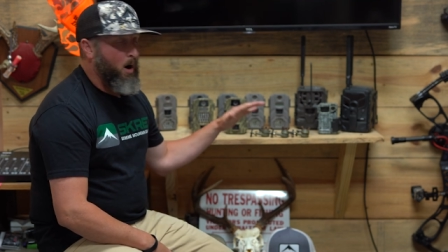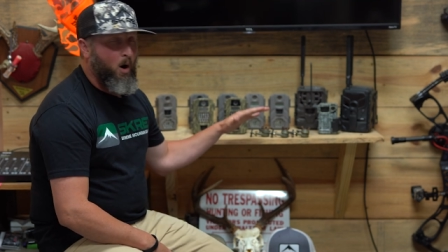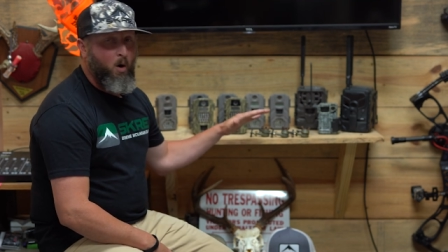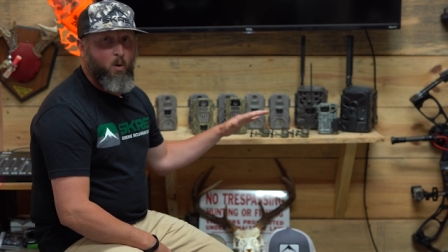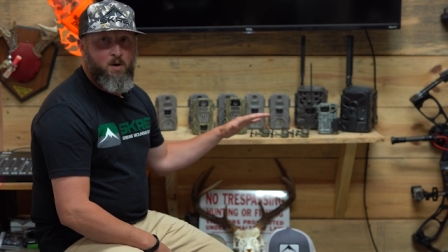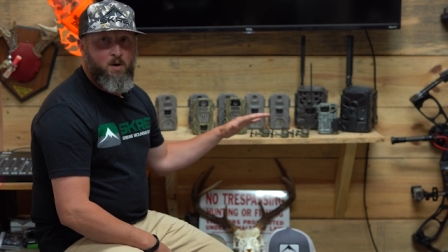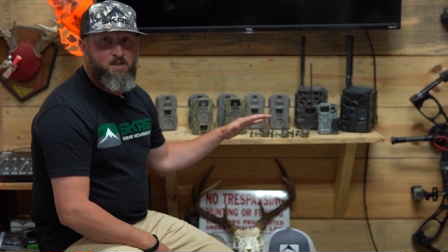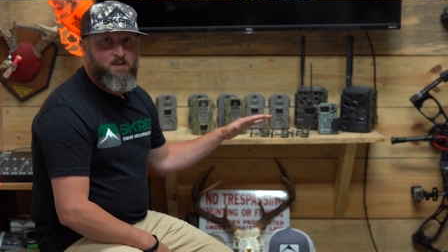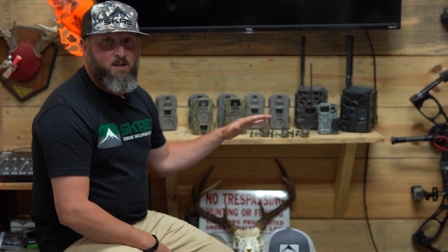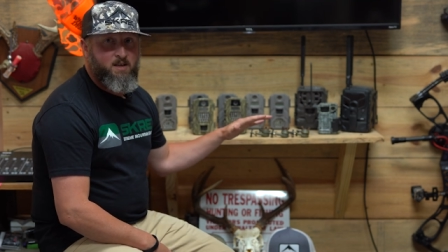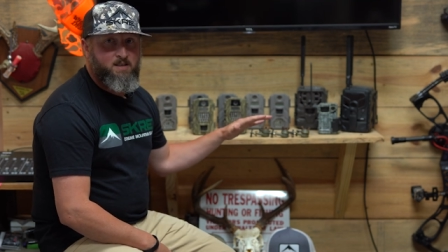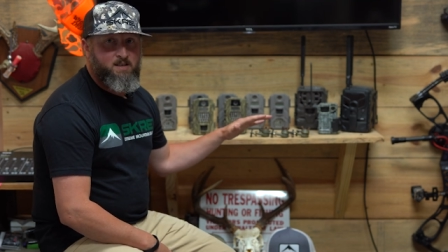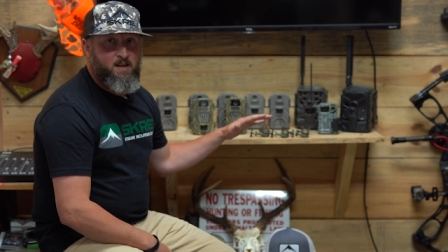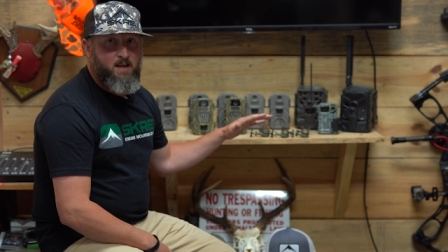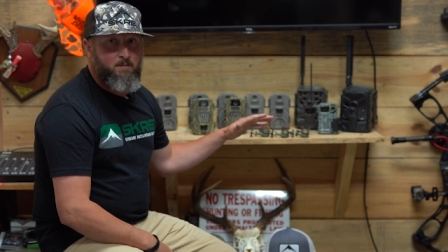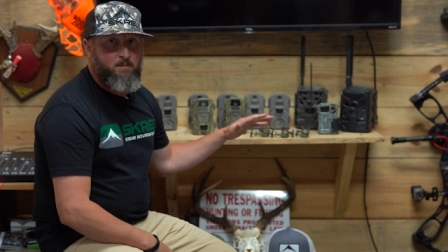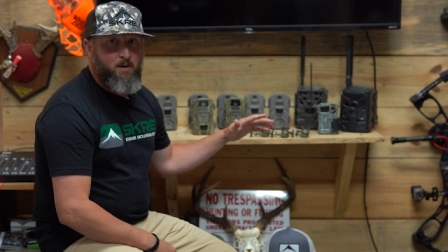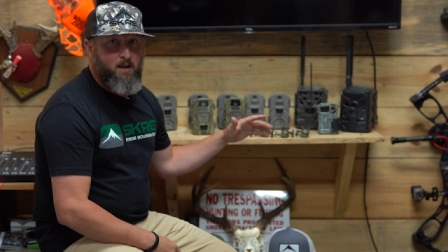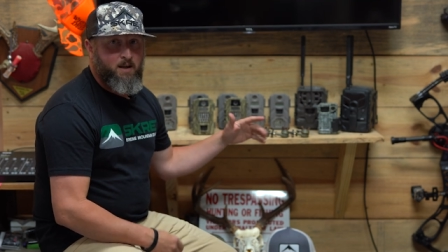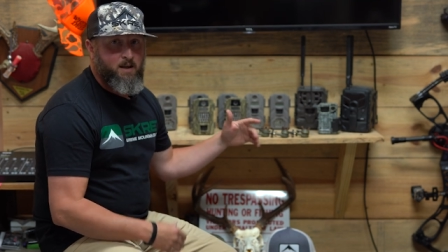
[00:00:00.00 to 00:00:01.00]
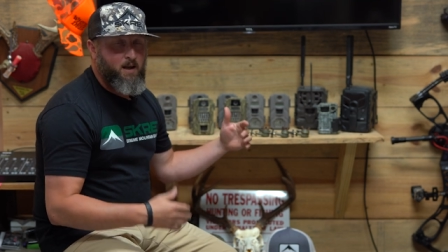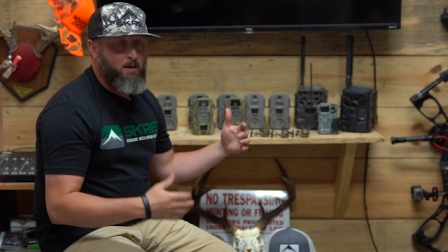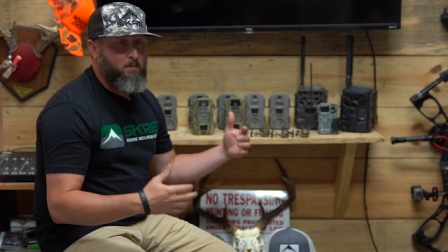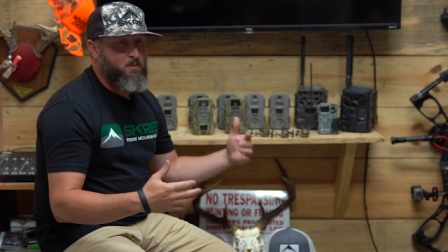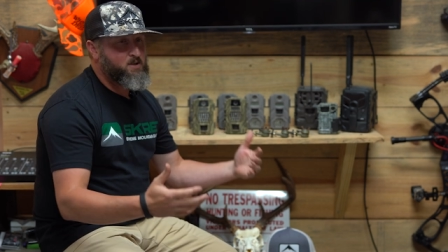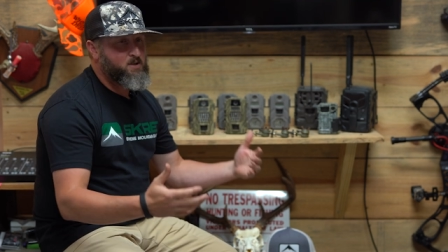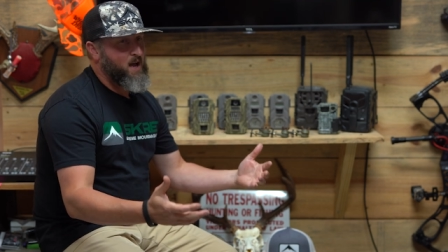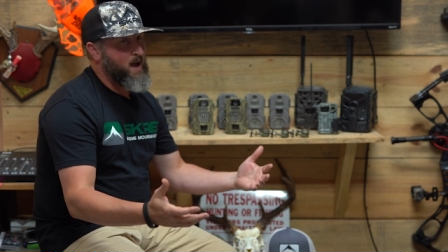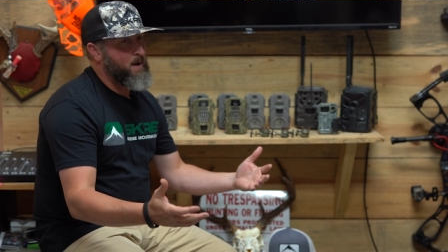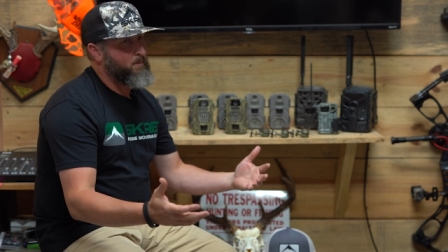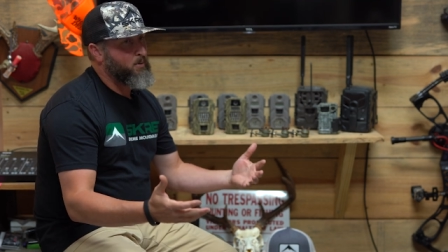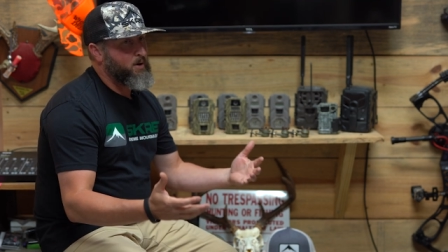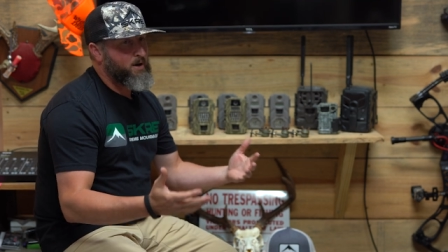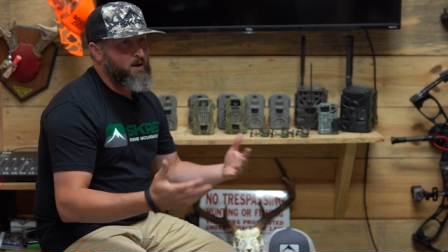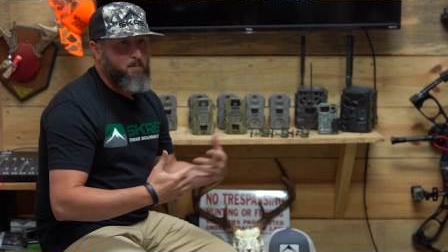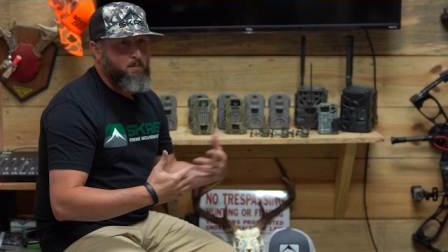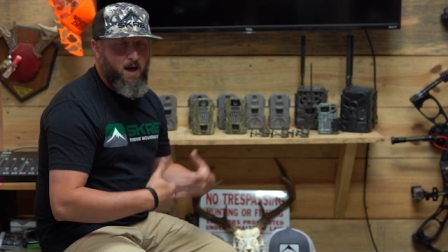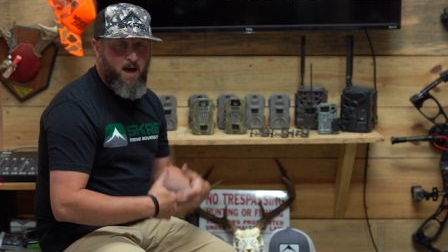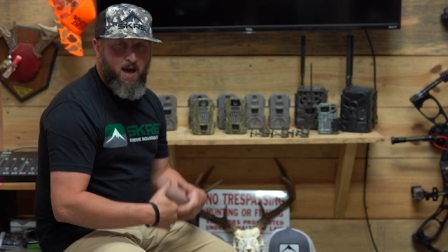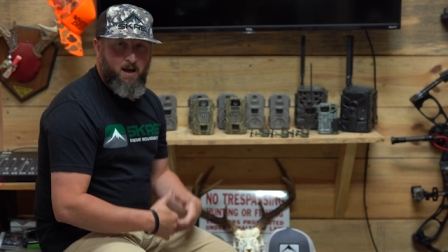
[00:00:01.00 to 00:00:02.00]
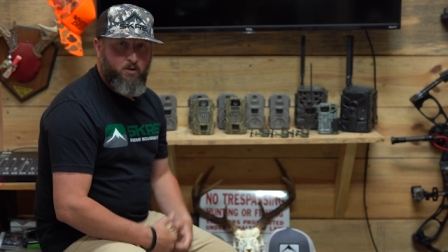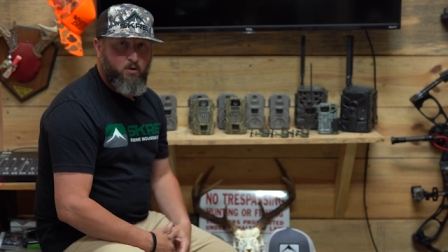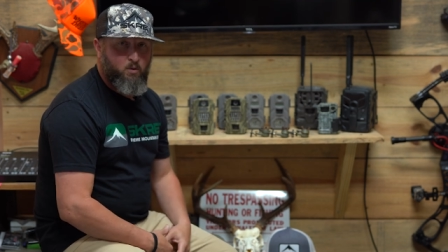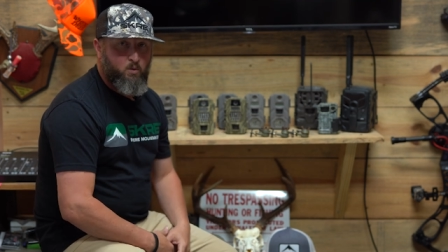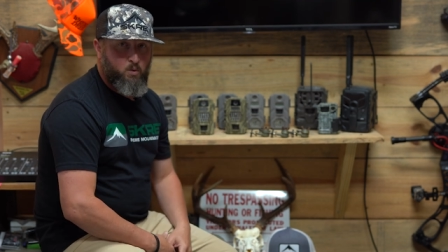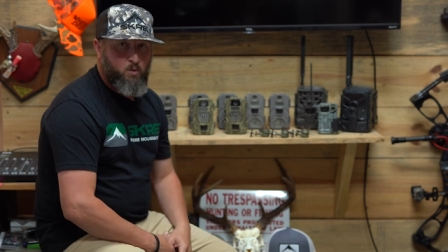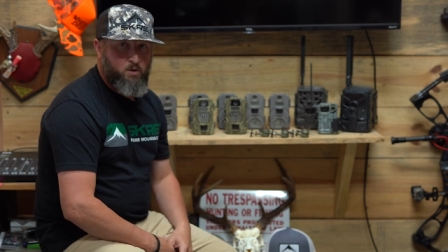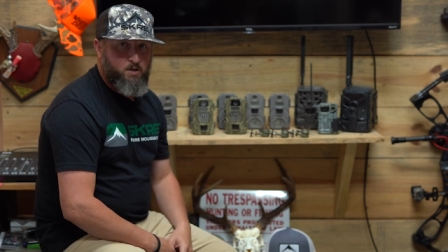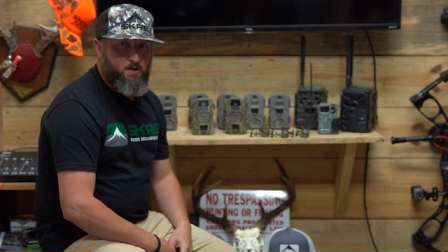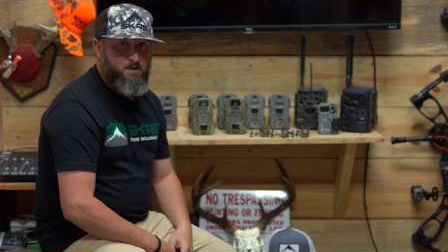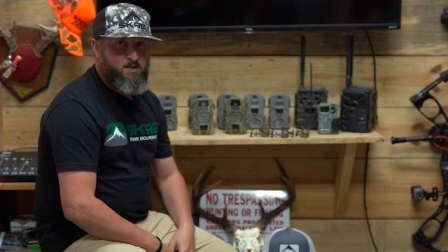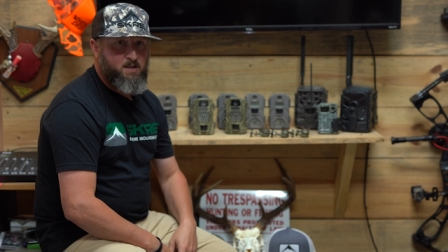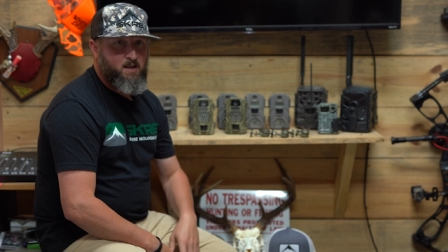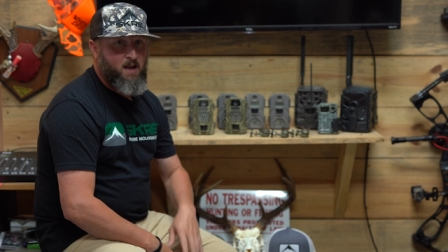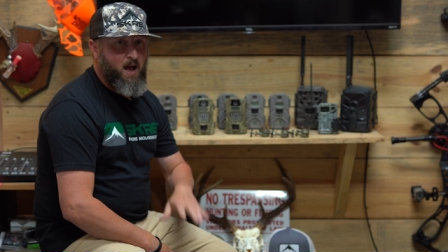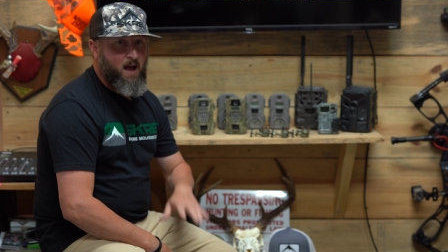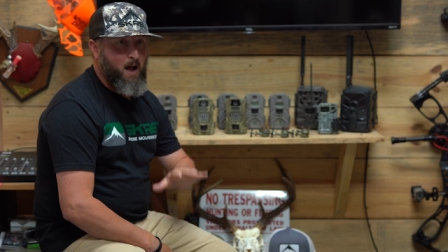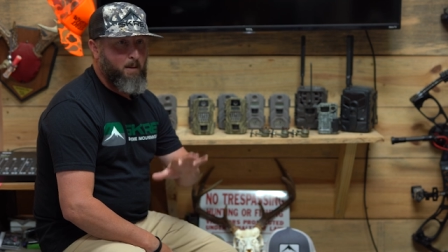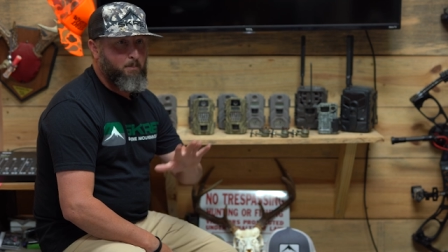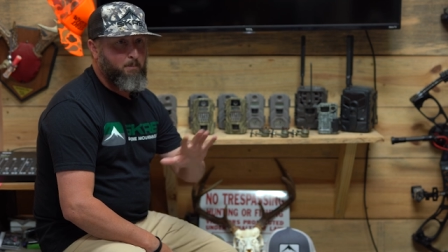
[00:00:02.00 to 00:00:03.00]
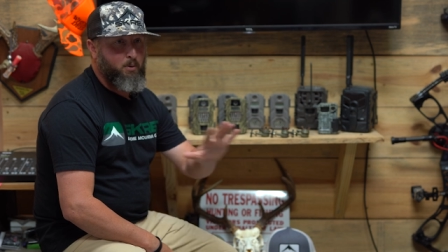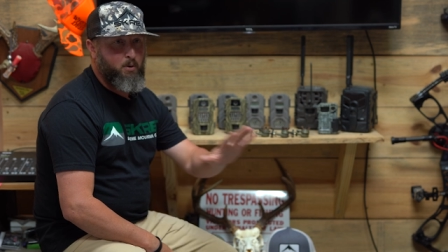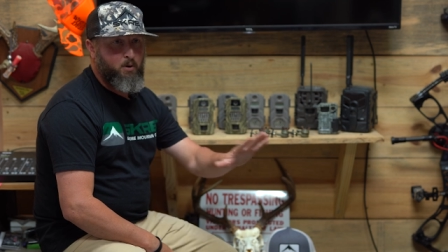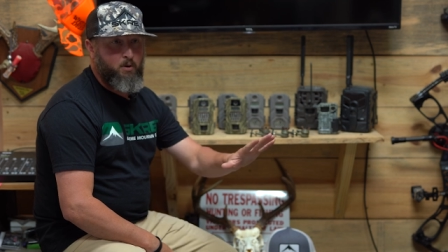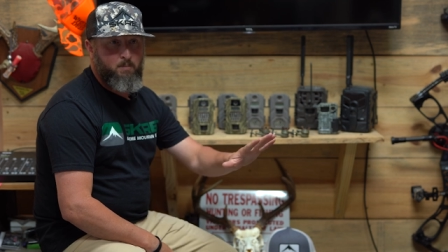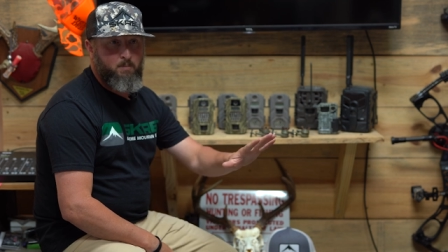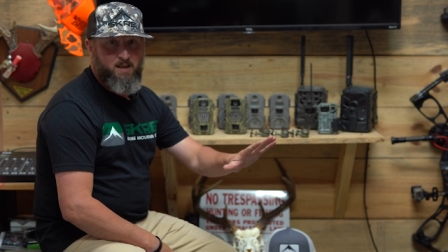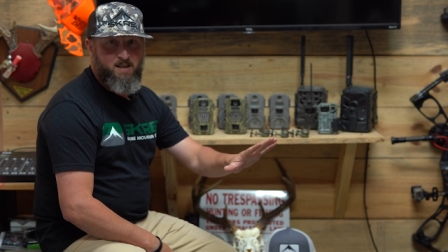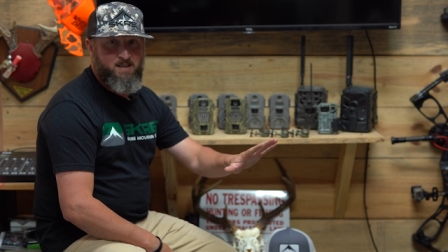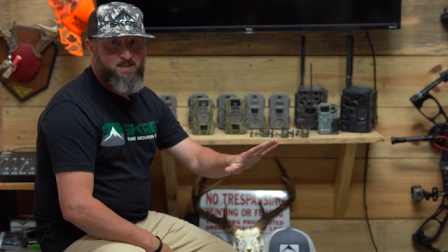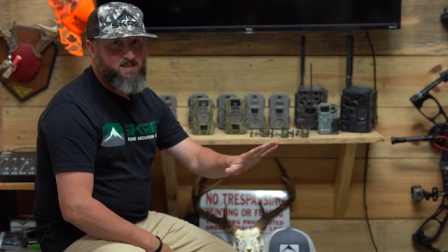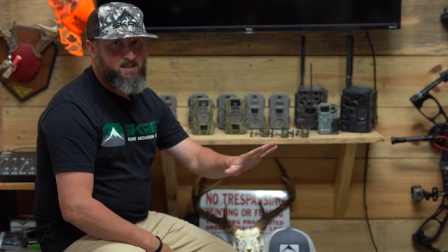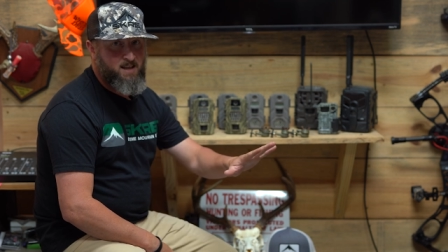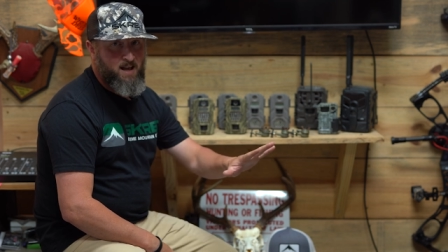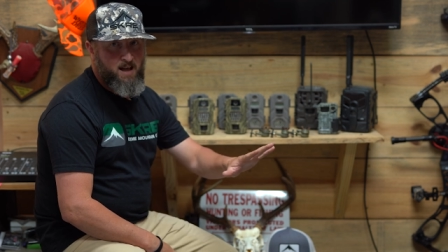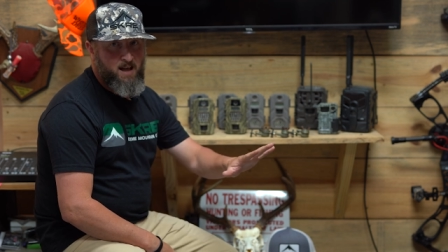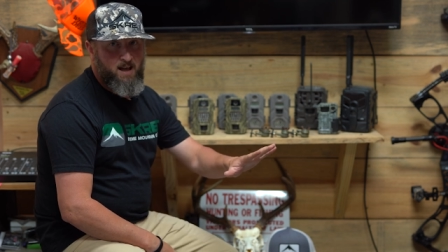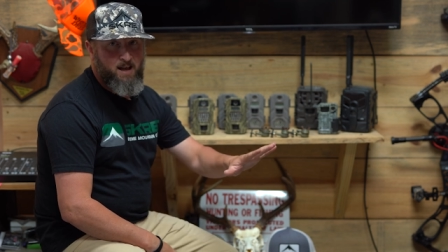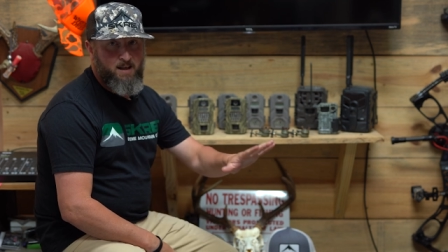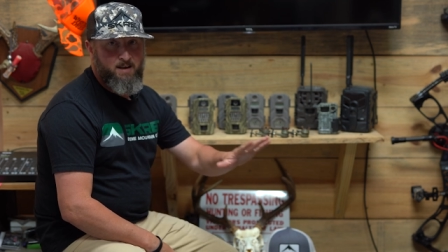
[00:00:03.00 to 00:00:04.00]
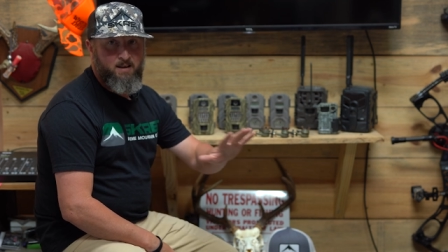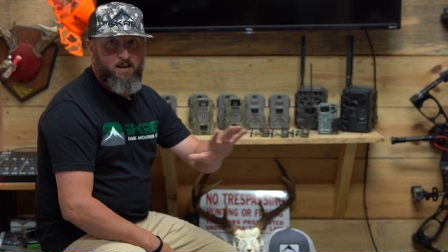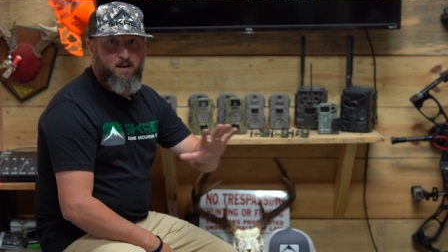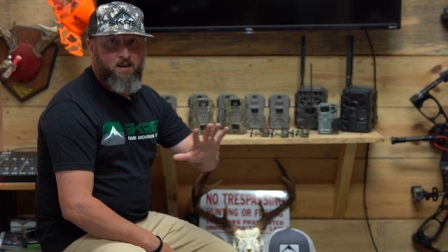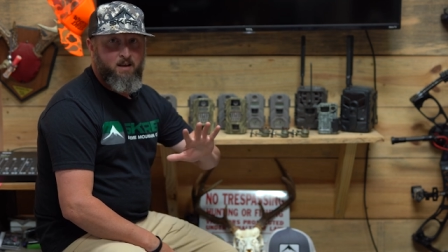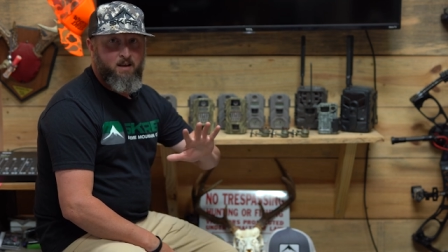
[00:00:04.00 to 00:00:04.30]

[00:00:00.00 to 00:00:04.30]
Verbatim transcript: always gonna take my cameras, I bring them out of the woods, I put them inside,